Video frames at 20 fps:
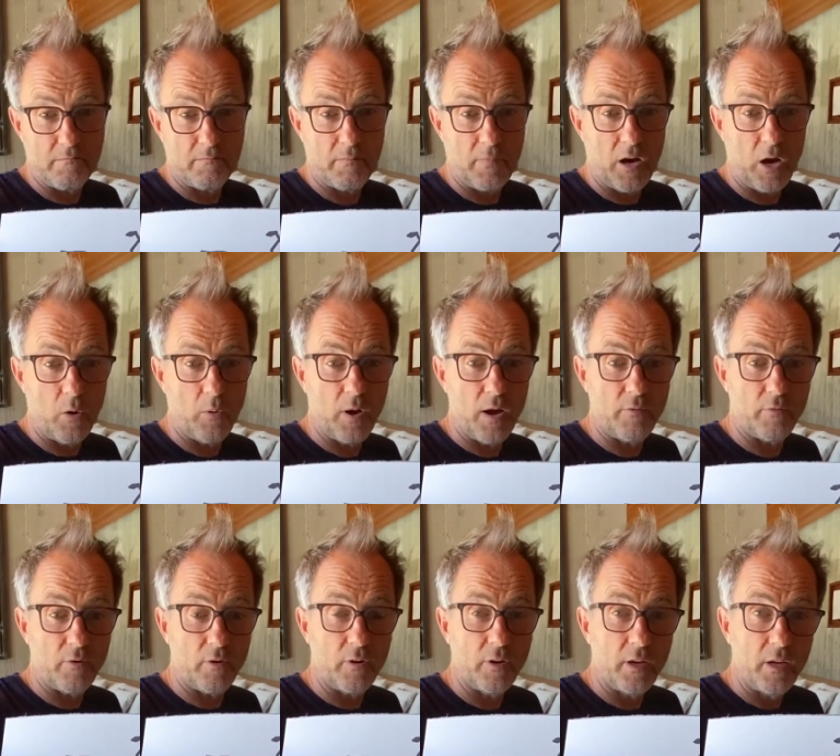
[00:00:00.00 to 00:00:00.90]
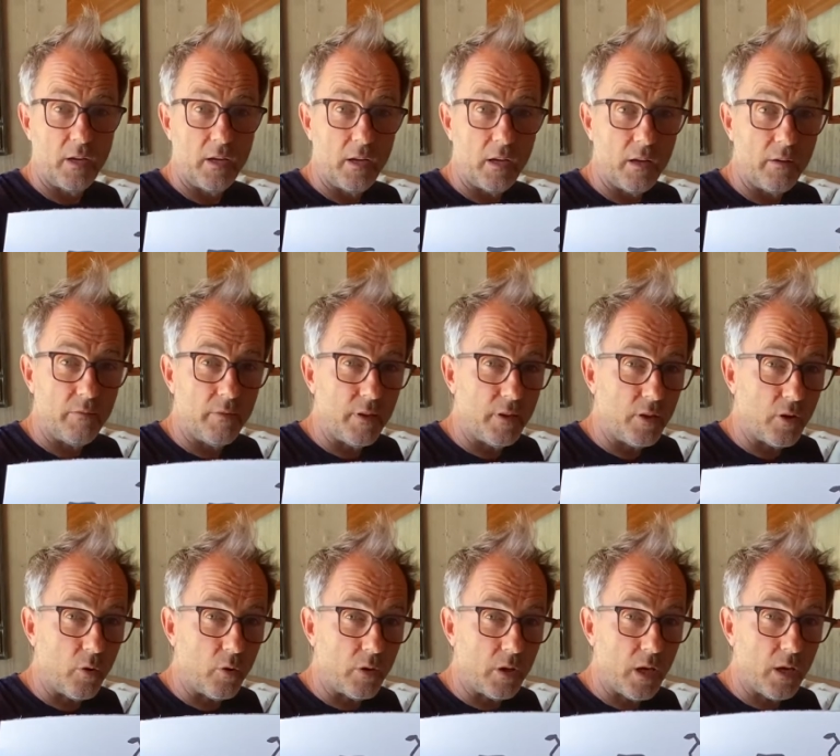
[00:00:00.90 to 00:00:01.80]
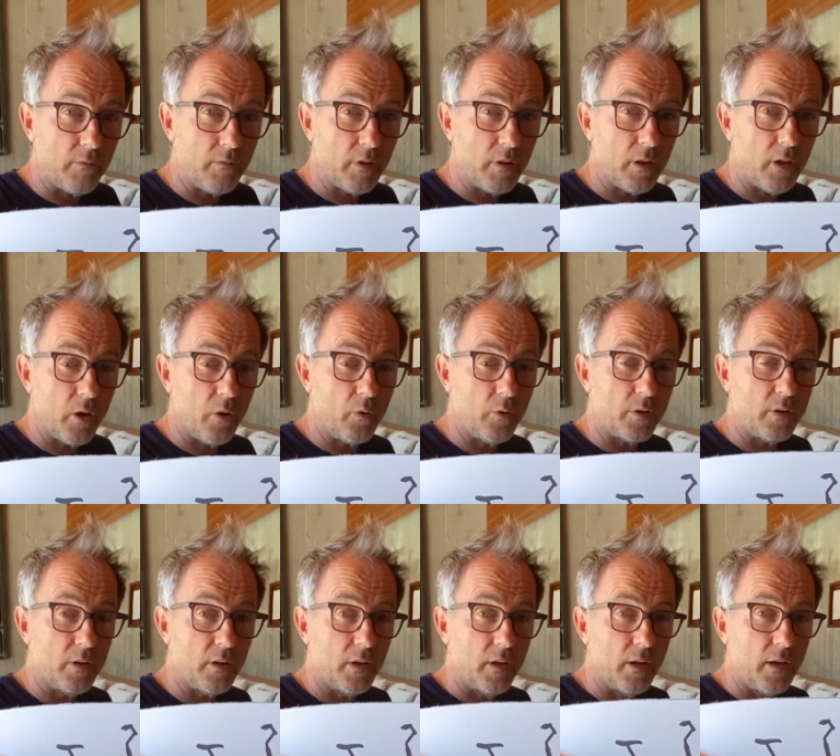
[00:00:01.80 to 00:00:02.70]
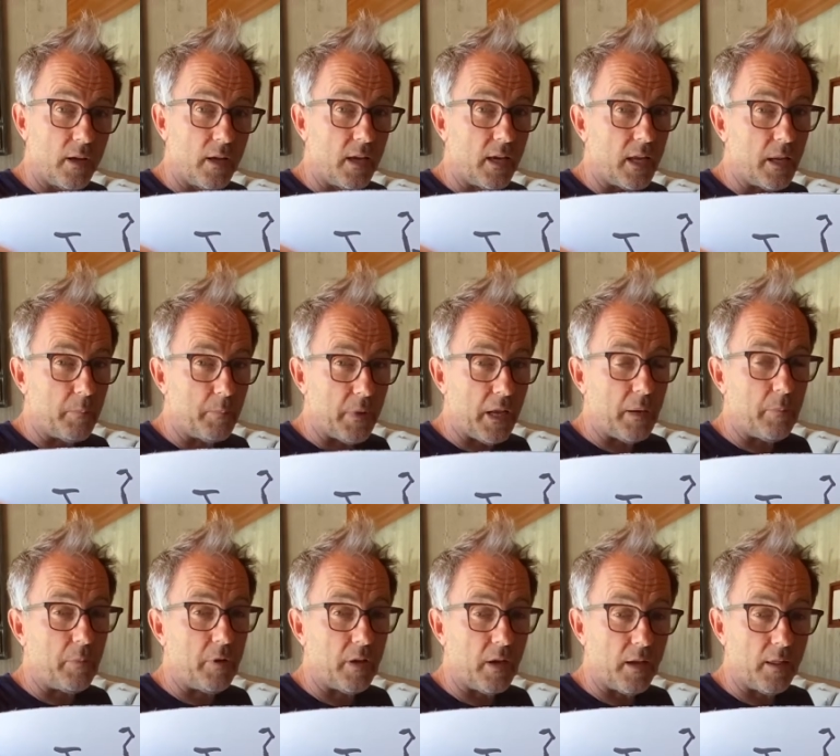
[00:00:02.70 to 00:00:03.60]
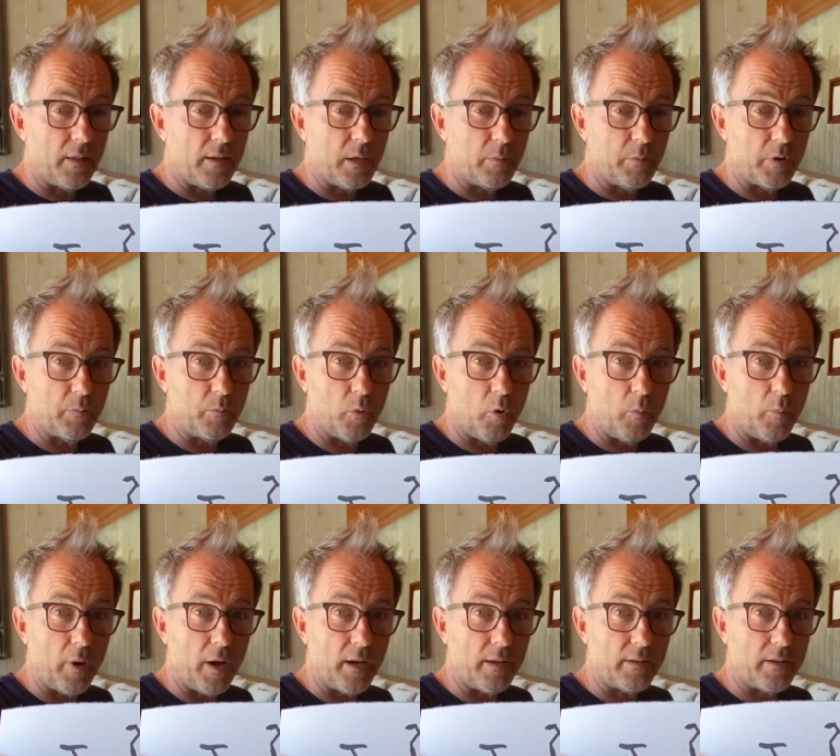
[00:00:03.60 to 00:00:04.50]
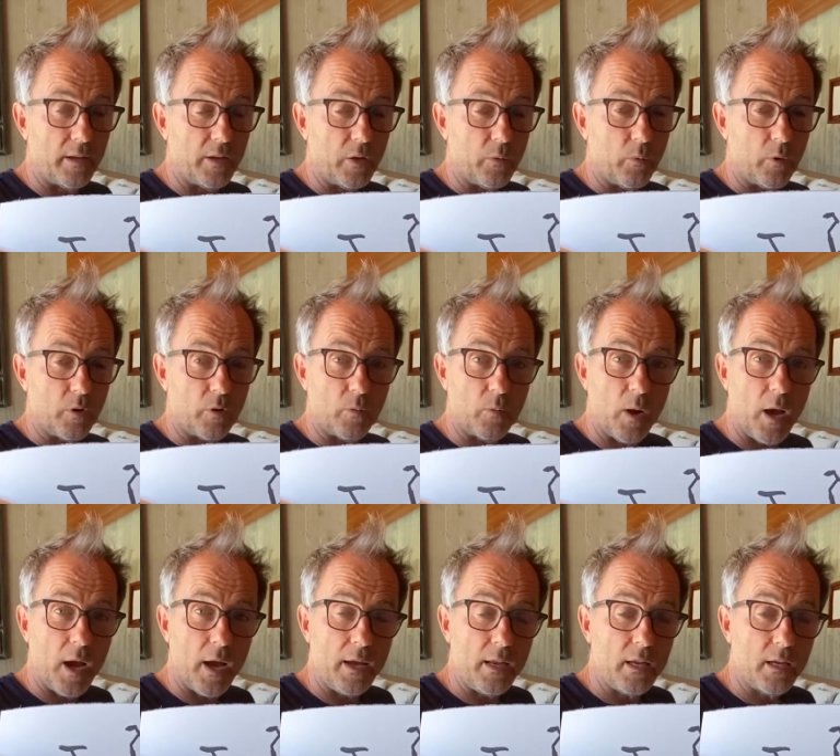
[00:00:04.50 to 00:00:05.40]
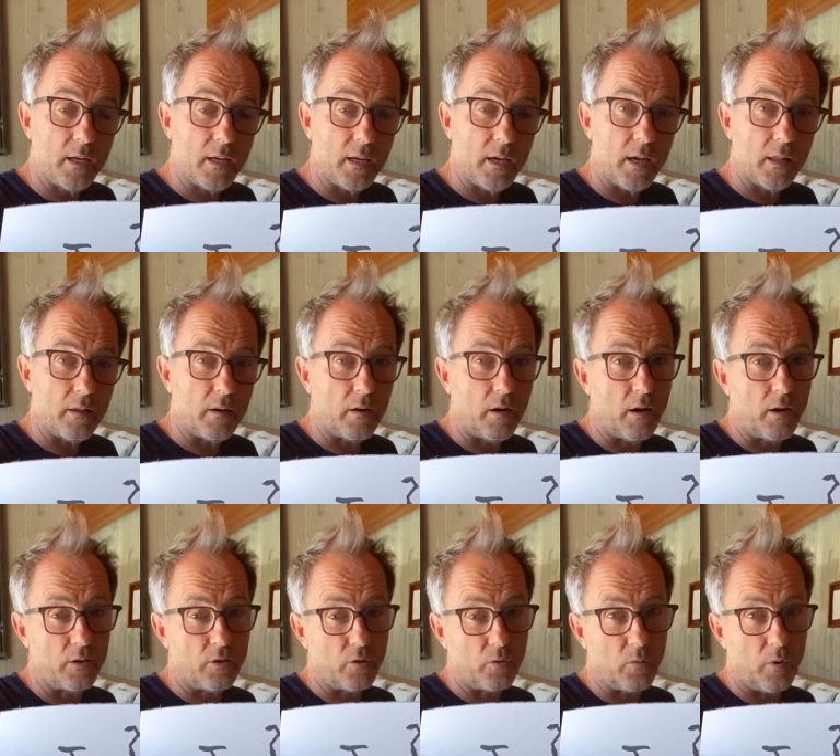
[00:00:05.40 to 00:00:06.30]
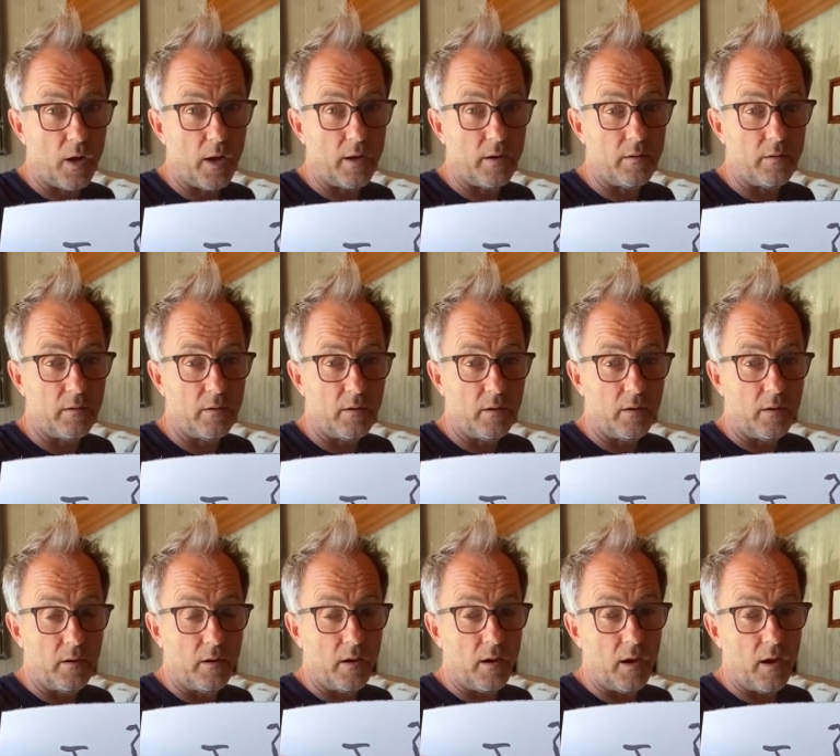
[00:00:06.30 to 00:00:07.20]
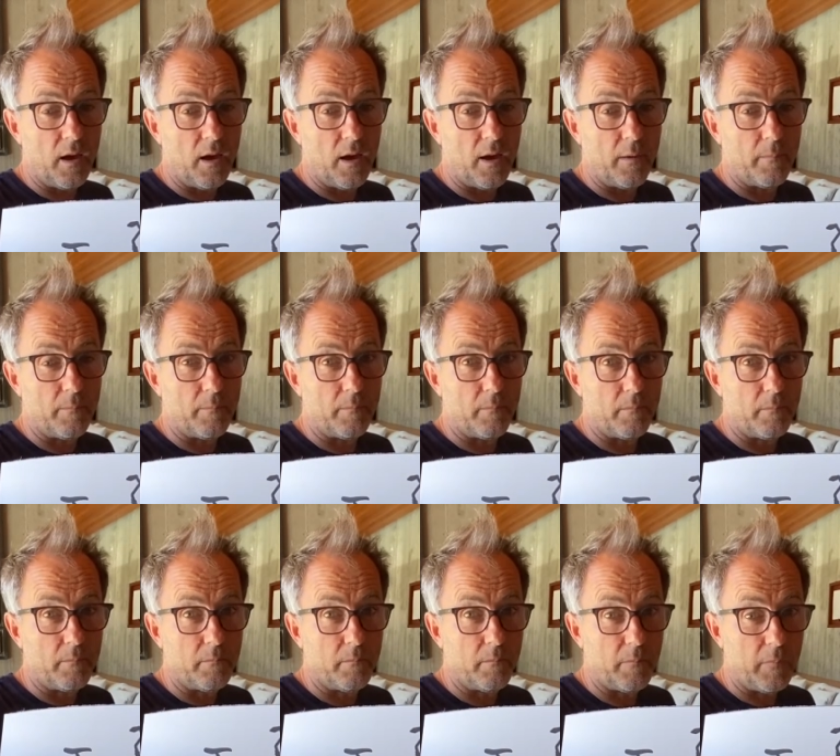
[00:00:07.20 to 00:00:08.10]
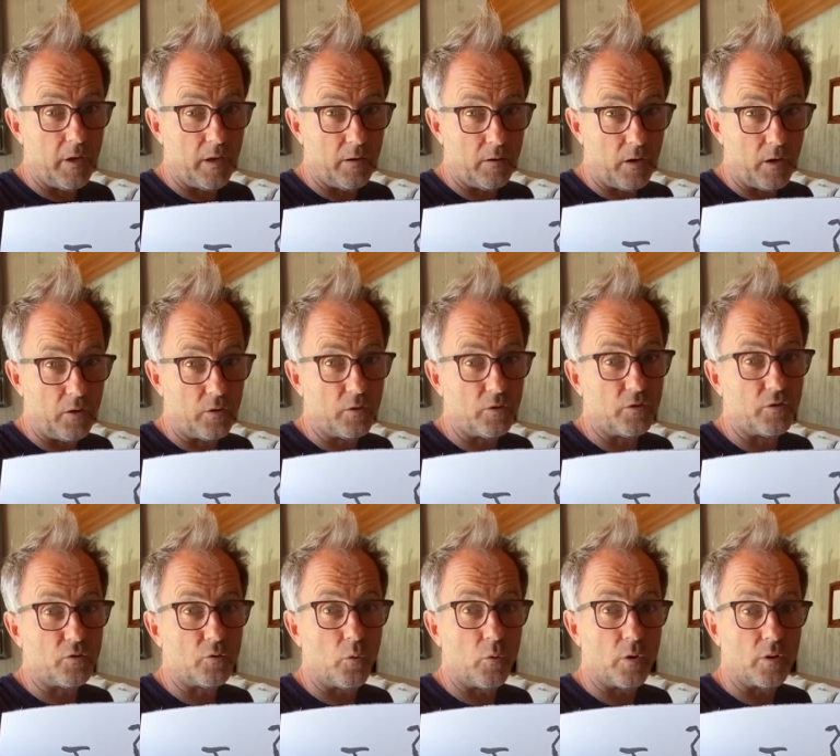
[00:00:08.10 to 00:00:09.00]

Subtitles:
However, if you don't have a load, it may be a little bit more bike than you want to ride. A little hard to ride and hard to store.